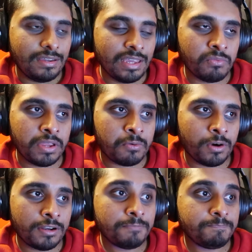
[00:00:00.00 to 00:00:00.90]
in week
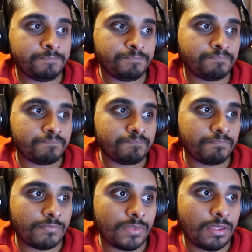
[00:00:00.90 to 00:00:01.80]
1.
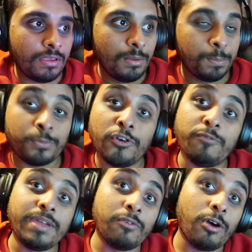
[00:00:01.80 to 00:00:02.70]
Prove
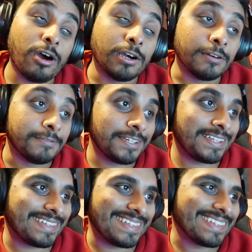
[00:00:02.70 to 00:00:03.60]
me wrong.
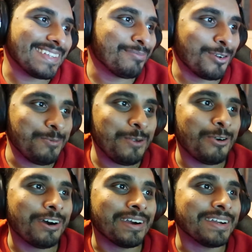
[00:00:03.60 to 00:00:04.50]
Prove me
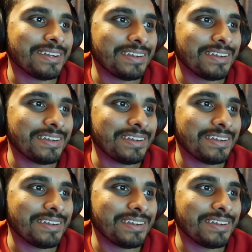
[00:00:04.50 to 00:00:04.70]
wrong.